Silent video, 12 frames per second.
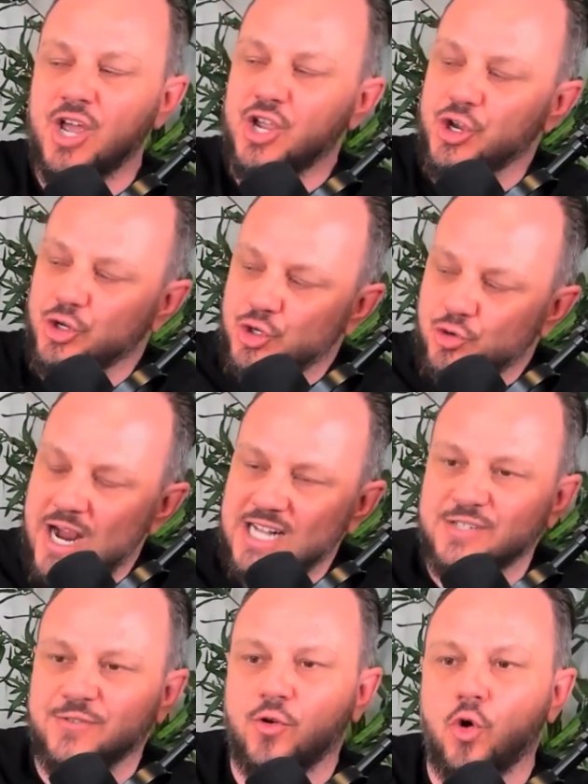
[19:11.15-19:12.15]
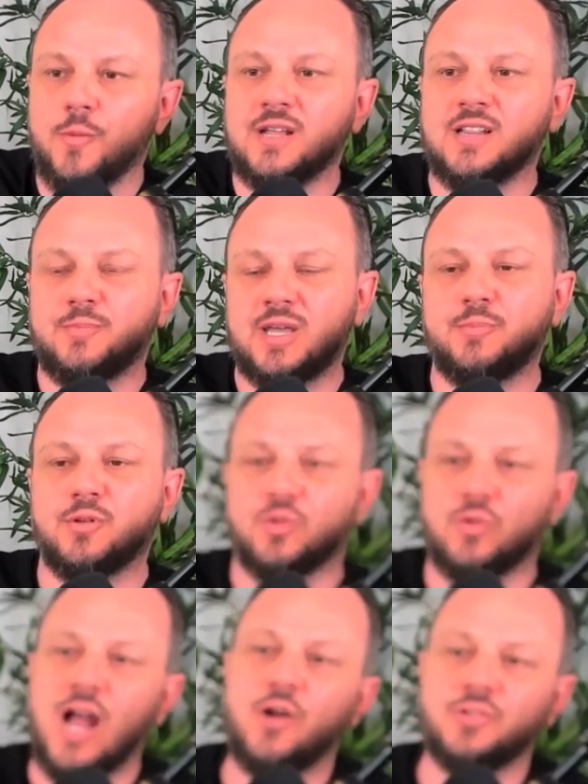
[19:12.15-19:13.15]
You're transforming the people
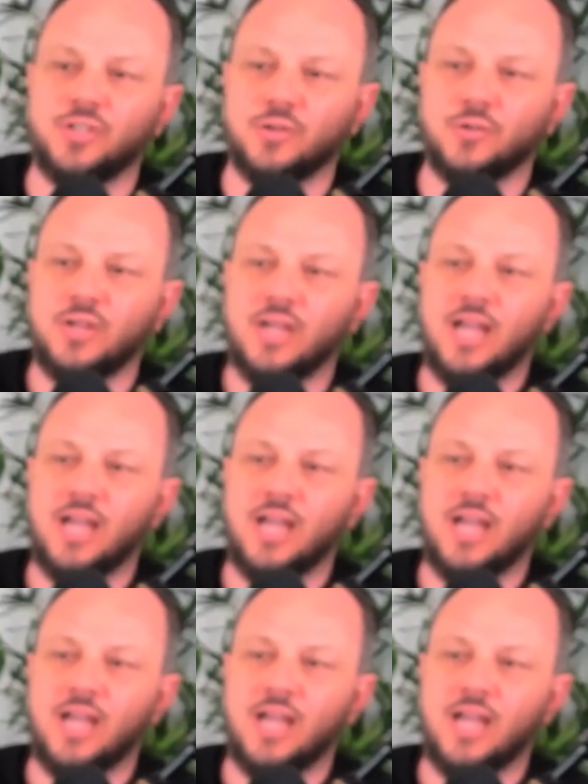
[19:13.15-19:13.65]
around you